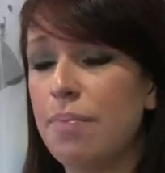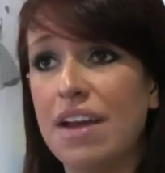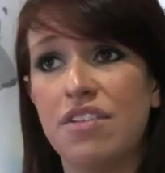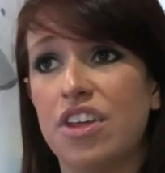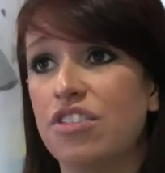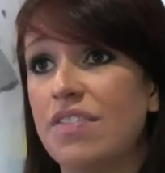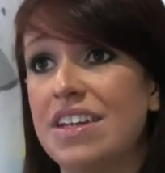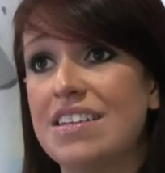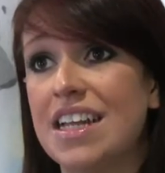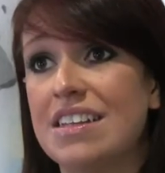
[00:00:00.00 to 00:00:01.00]
parents that are
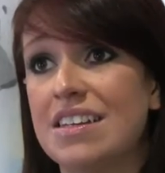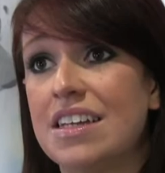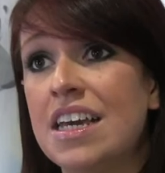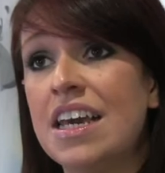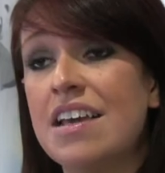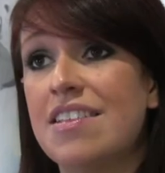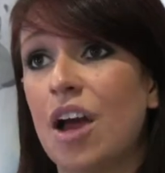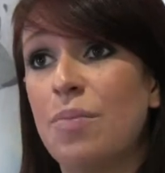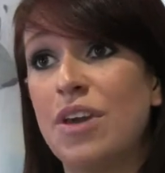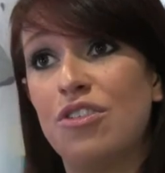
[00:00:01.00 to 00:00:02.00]
travelling to London,
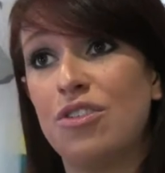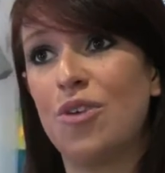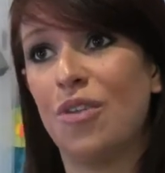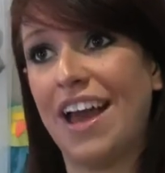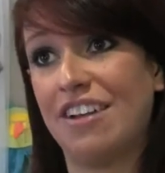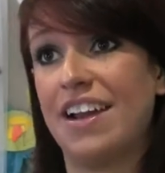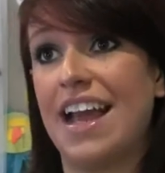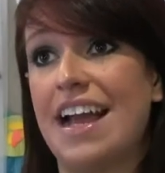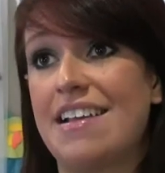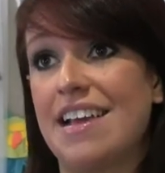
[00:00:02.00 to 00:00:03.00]
so because you've got that great
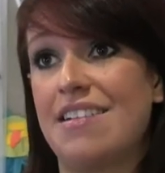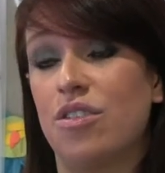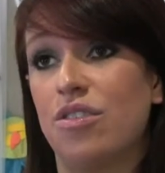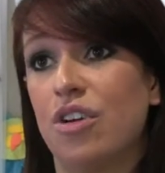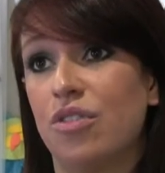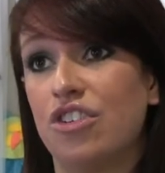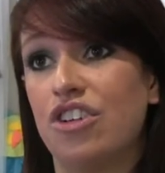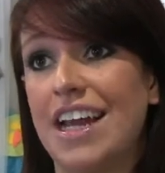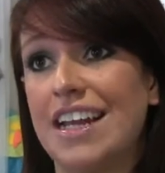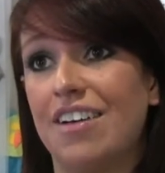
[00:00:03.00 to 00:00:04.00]
access on the
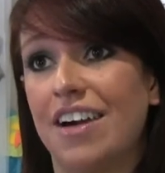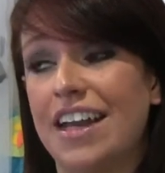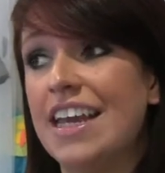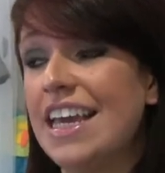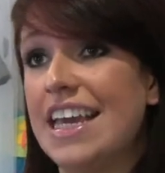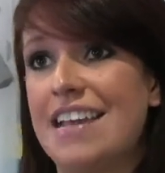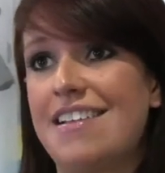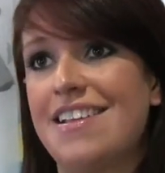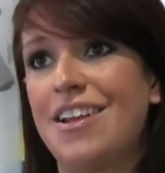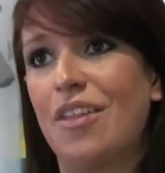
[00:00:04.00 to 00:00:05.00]
train line,
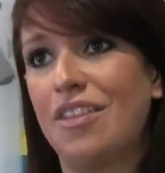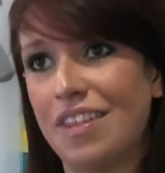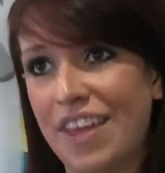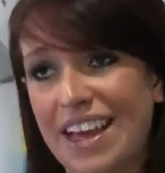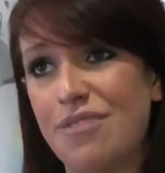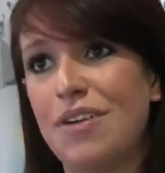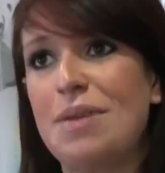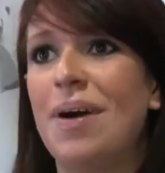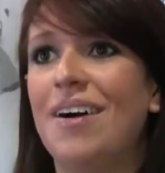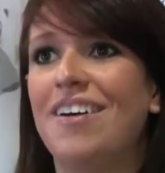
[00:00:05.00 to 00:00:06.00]
it's, you know, they get
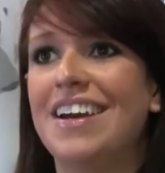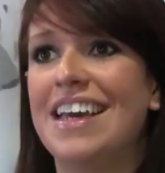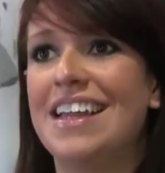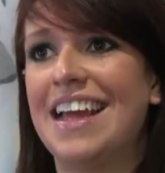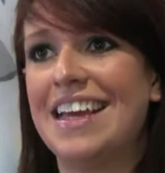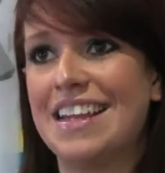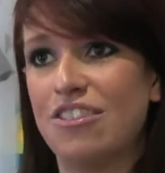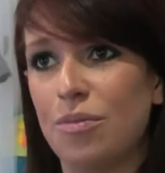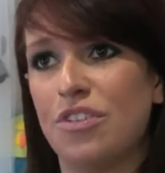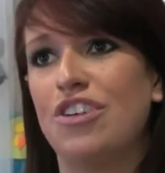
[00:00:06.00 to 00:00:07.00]
free parking, they can
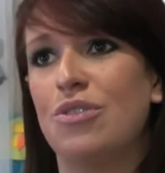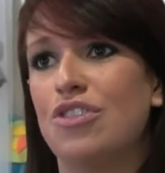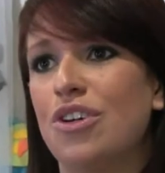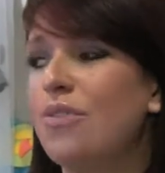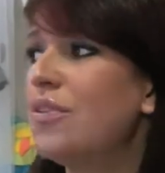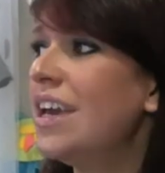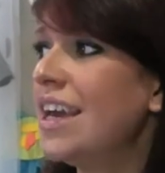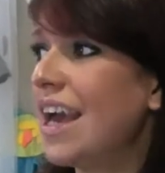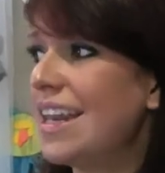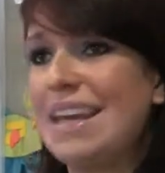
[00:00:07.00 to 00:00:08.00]
drop the children off,
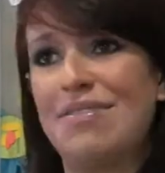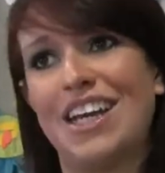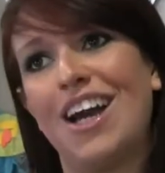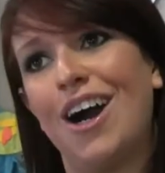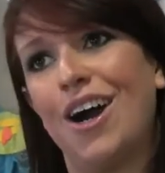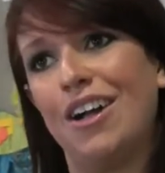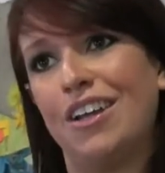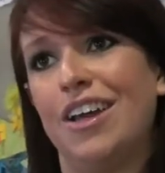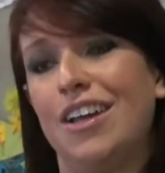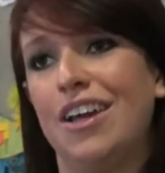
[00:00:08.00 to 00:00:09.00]
leave the car
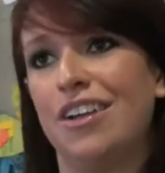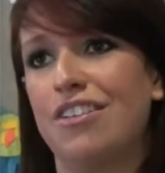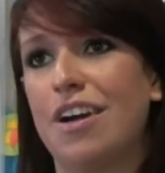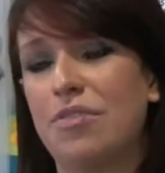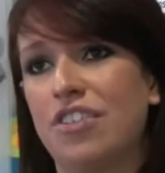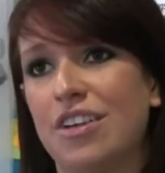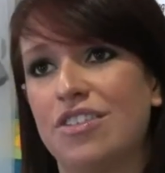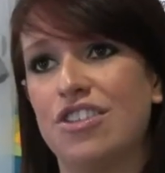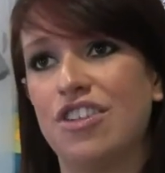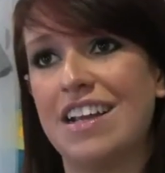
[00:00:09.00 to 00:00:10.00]
and grab straight
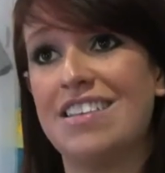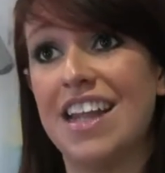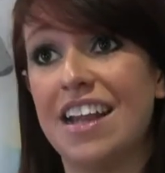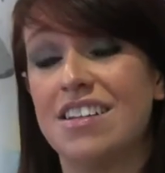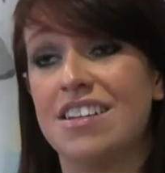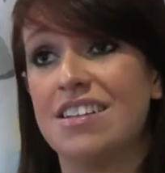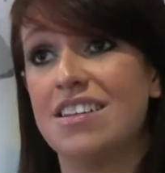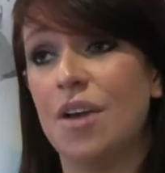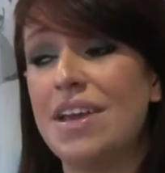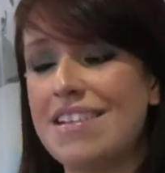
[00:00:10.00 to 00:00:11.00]
onto the train to London.
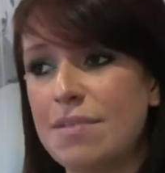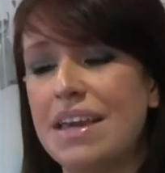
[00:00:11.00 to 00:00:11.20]
So it's a